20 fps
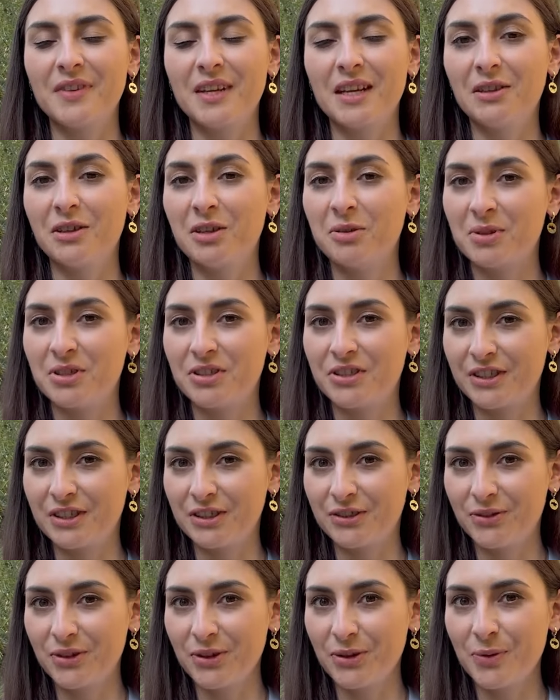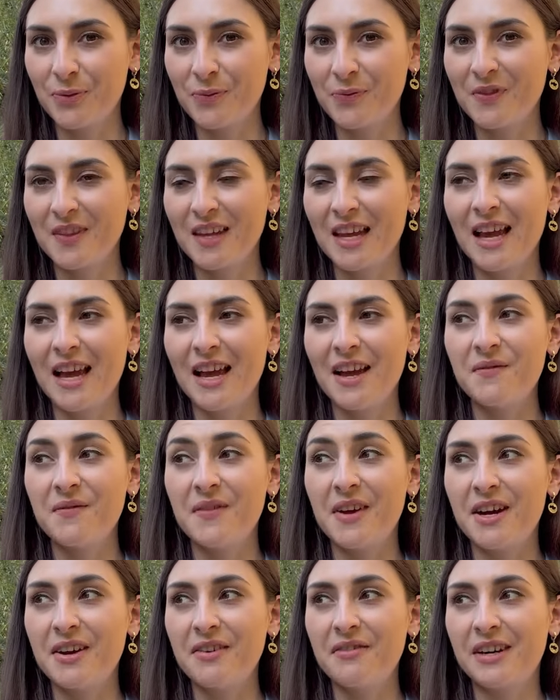learning materials for you.
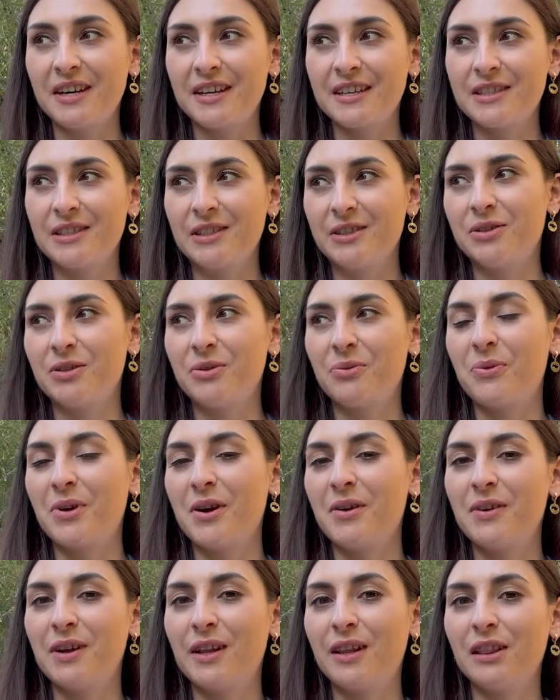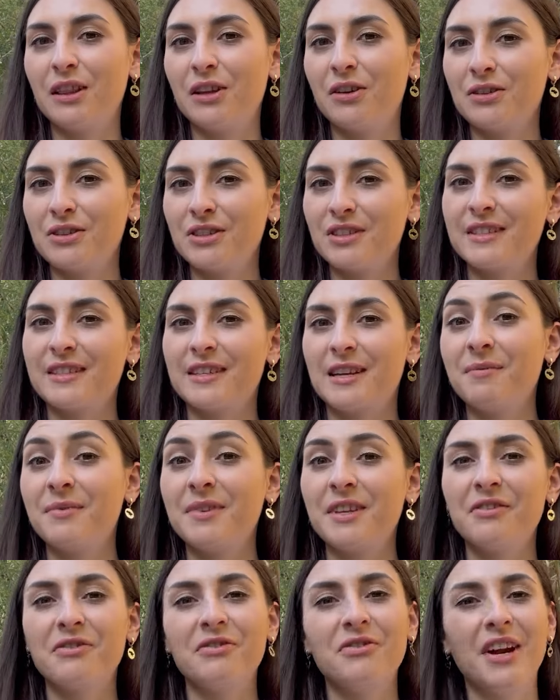Very soon we will launch
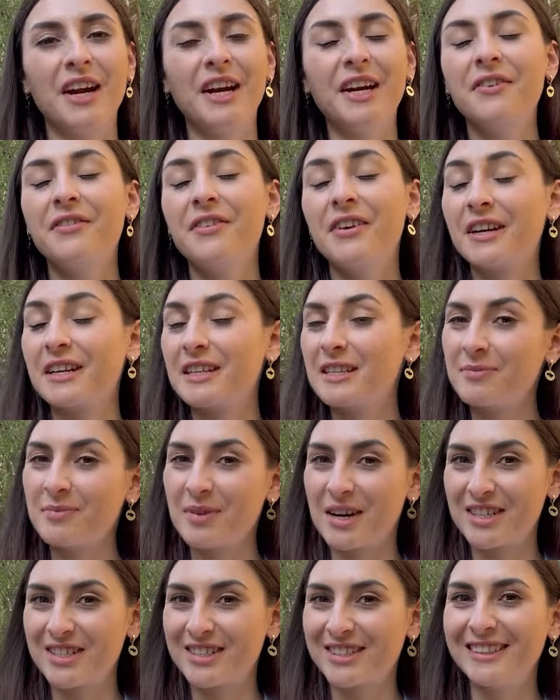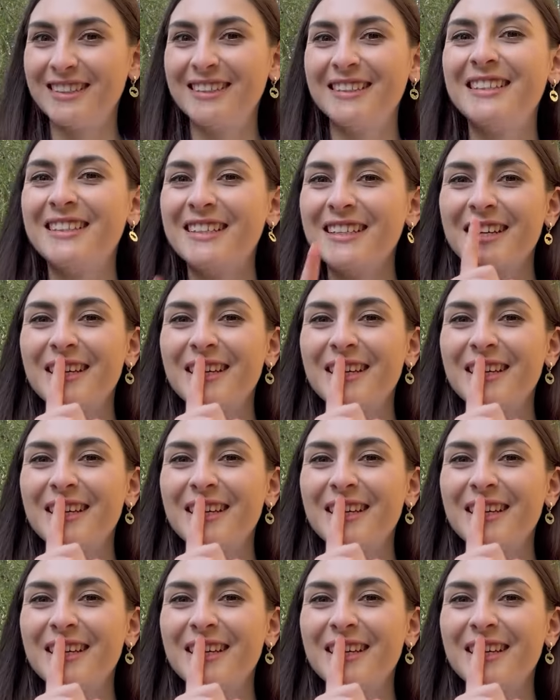something very special.